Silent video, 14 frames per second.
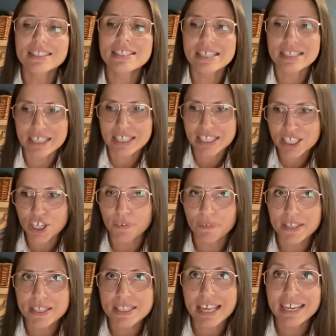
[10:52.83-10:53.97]
This is a
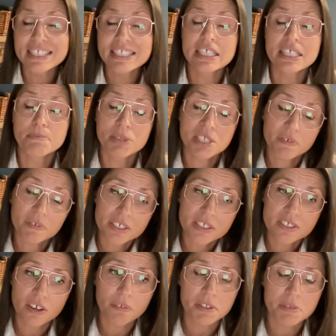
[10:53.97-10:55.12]
service, and it's a specific
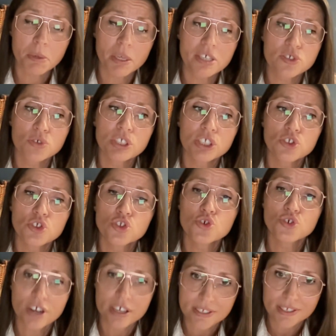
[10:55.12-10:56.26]
service because you need
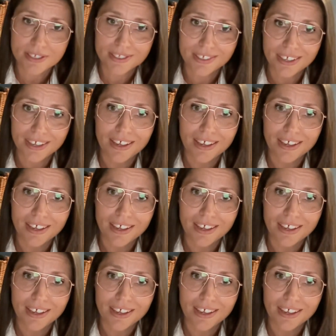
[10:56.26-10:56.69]
trust.